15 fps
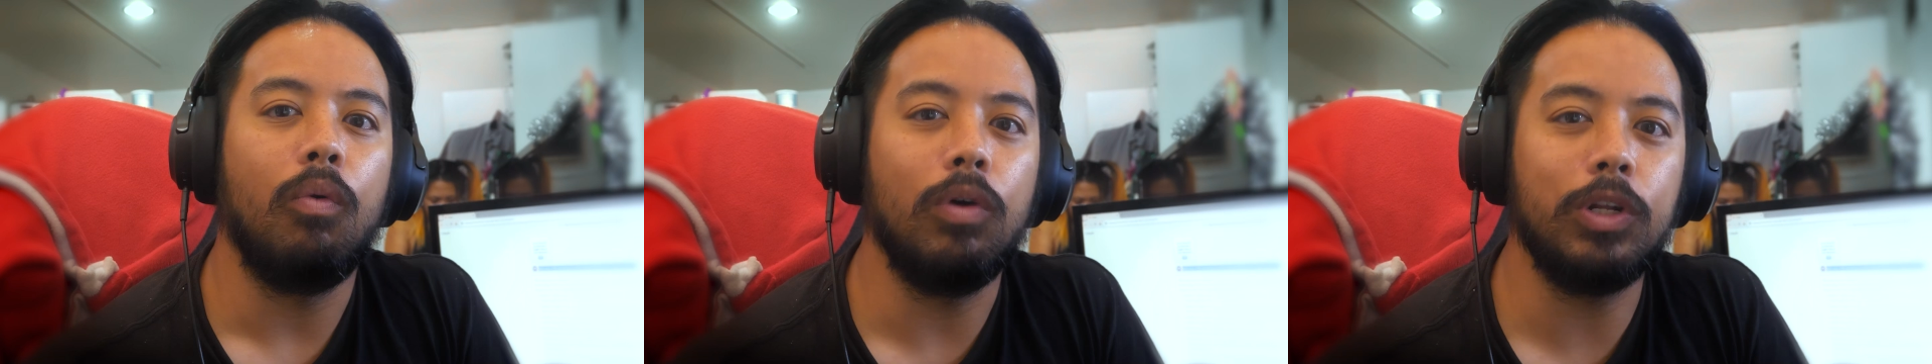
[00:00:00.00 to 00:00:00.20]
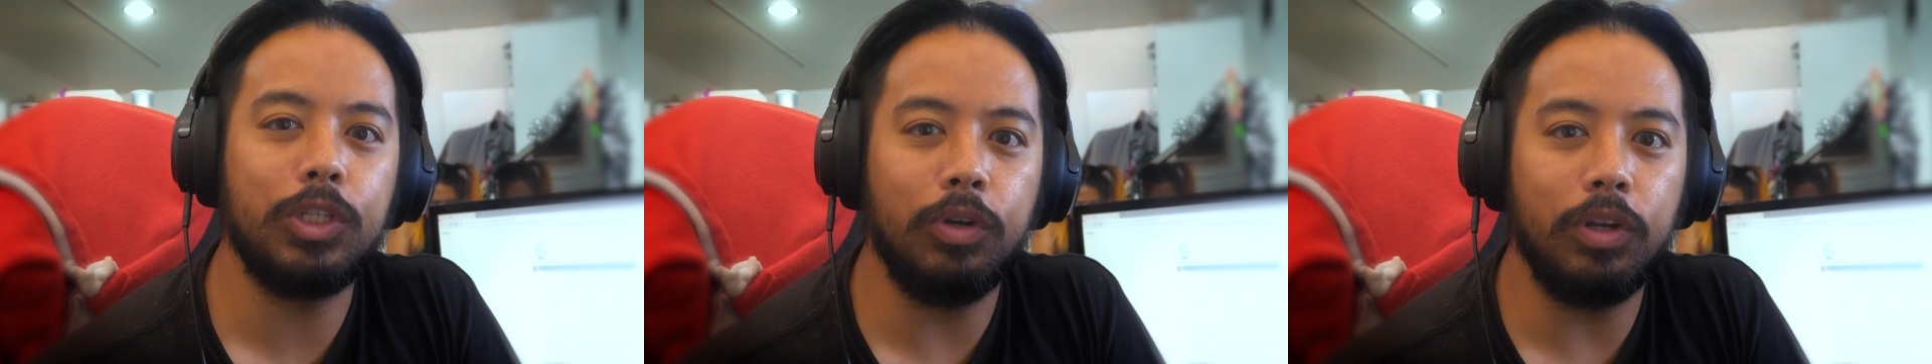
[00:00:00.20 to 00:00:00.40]

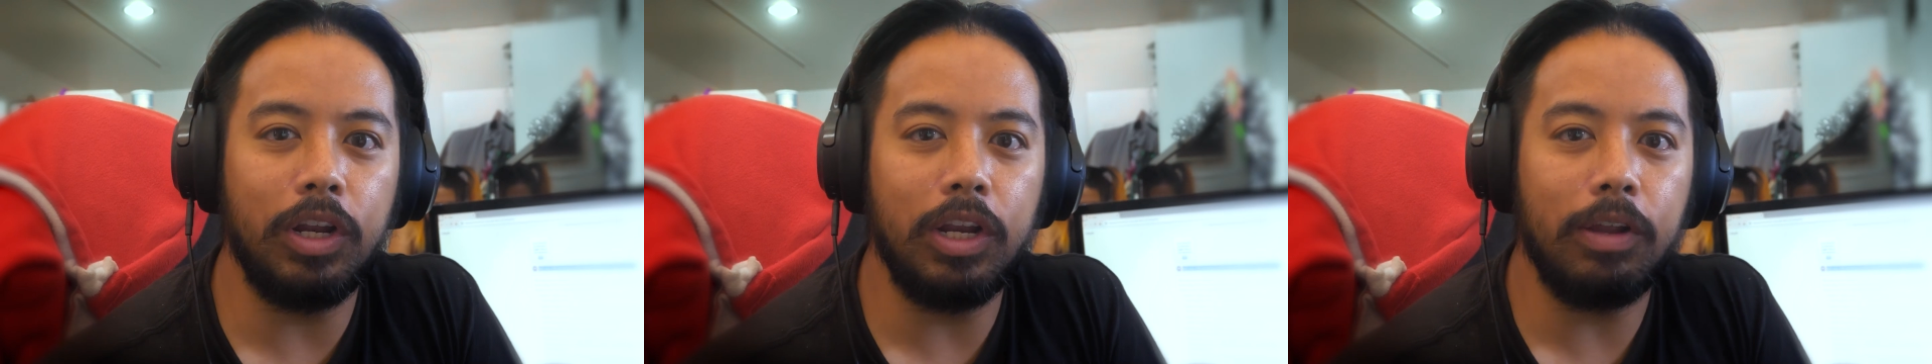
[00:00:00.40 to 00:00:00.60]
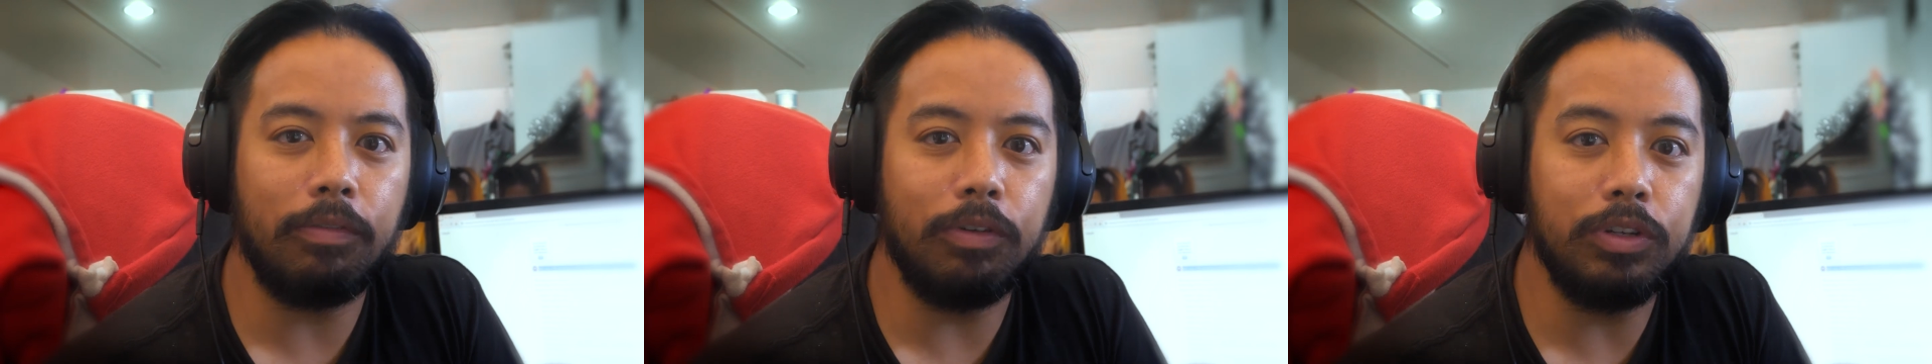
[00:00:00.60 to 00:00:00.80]
What's going
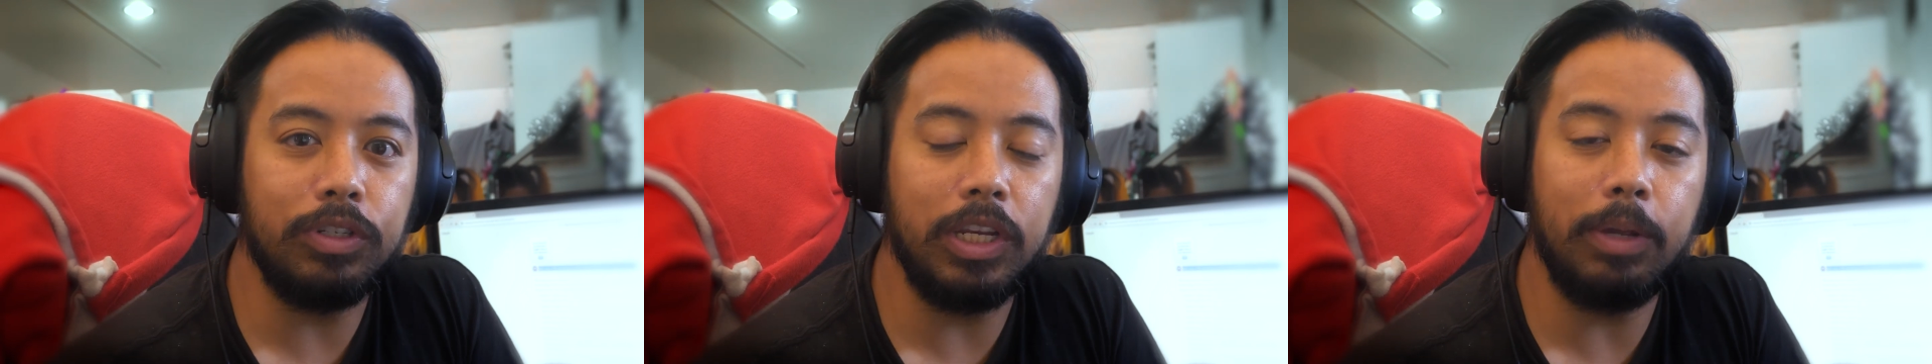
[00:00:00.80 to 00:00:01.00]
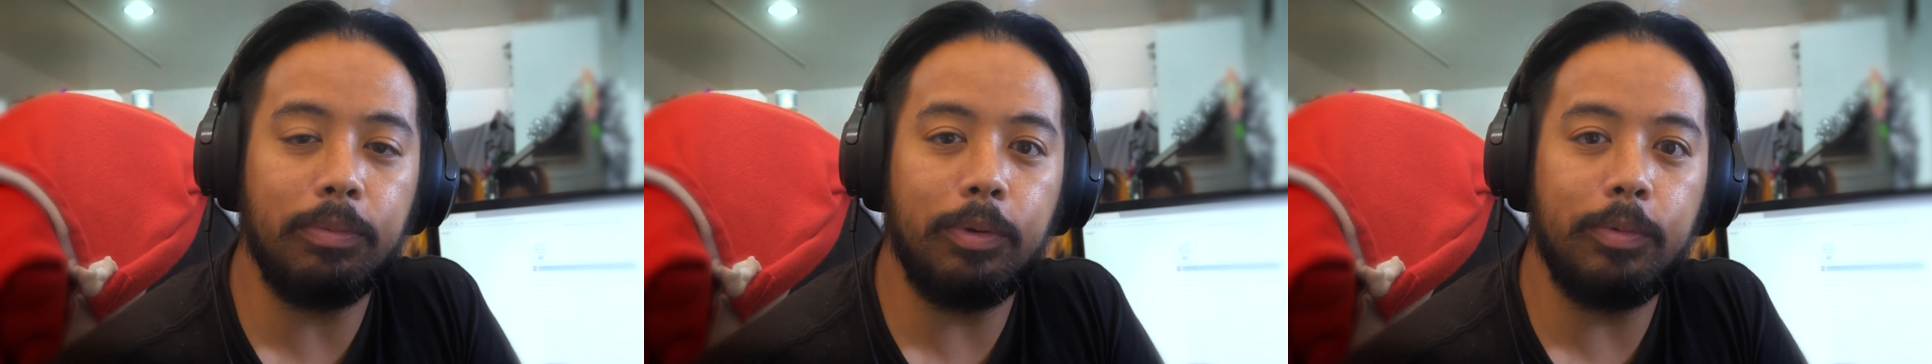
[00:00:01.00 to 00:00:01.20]
on, everyone?
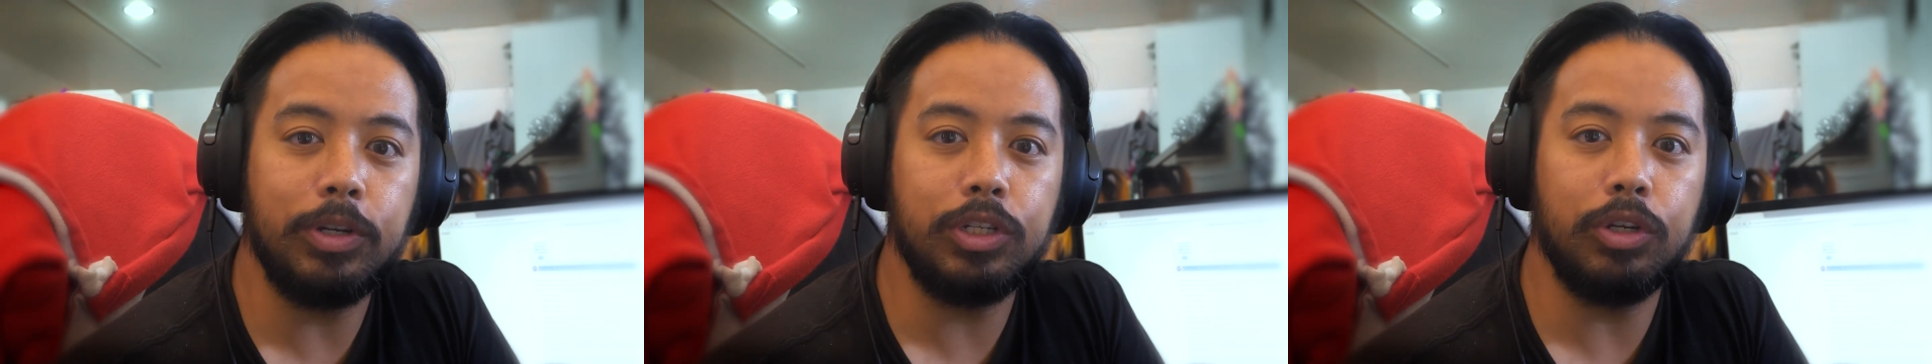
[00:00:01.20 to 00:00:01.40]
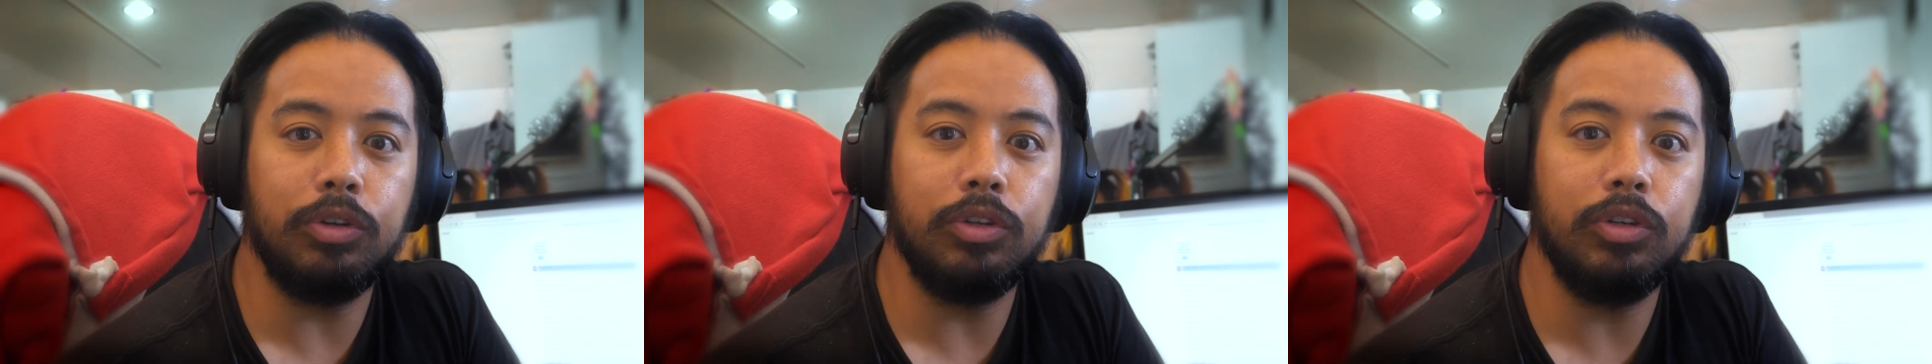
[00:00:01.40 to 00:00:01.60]
Today I'm going to be
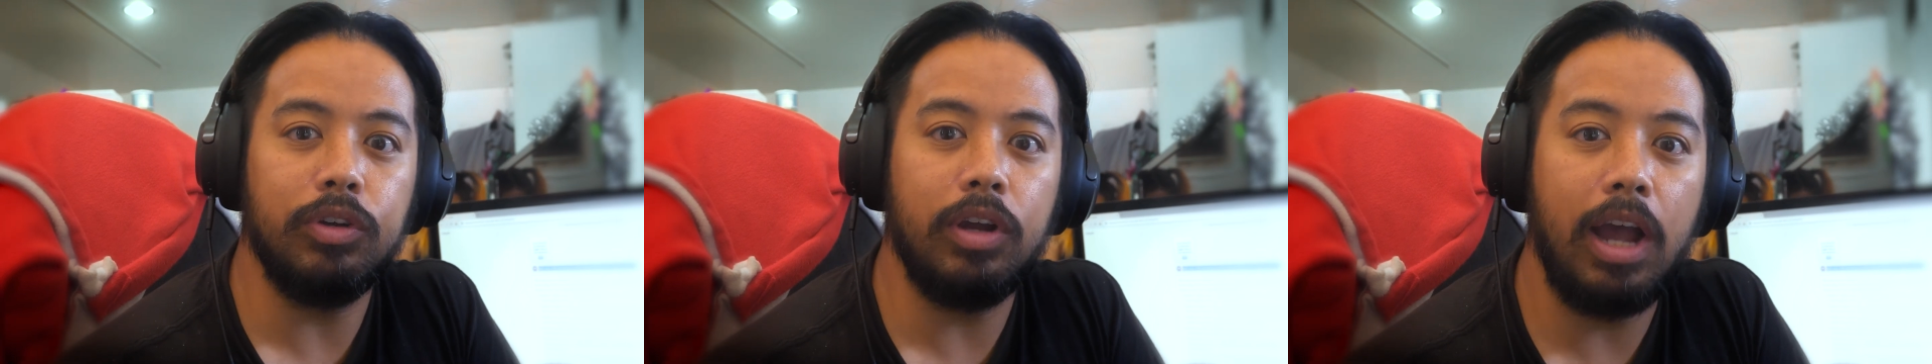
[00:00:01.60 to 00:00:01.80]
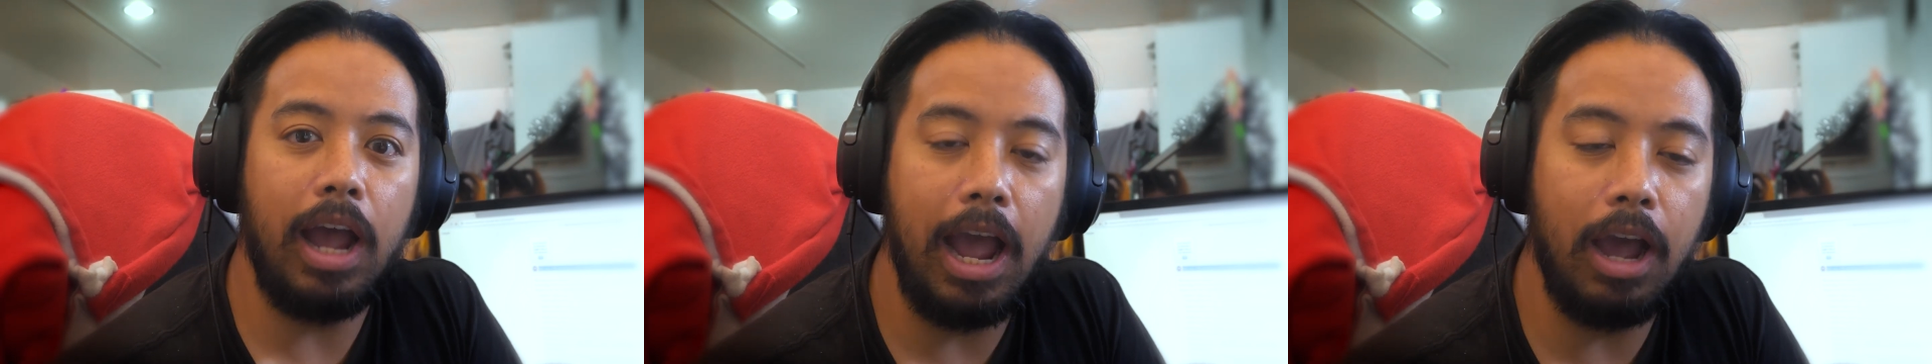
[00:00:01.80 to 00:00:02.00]
showing
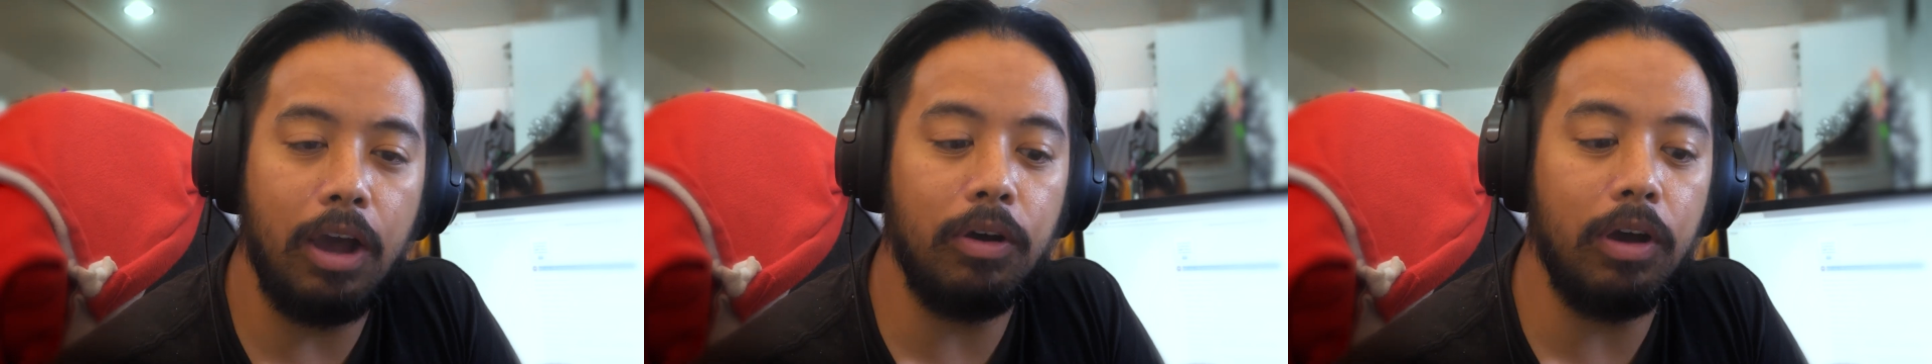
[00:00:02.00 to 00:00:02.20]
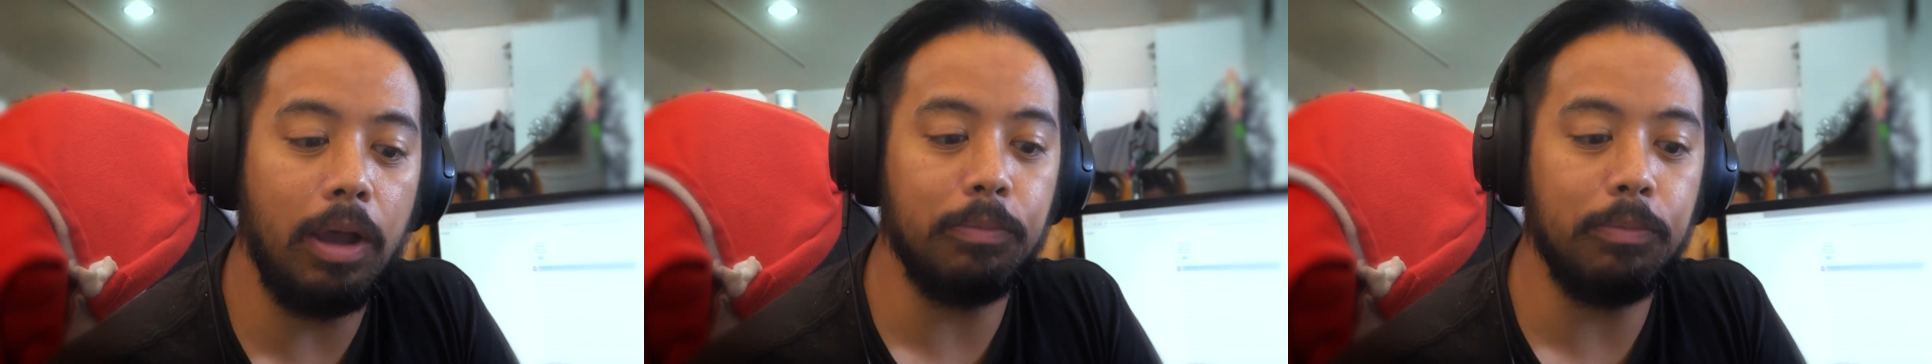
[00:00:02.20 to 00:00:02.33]
you how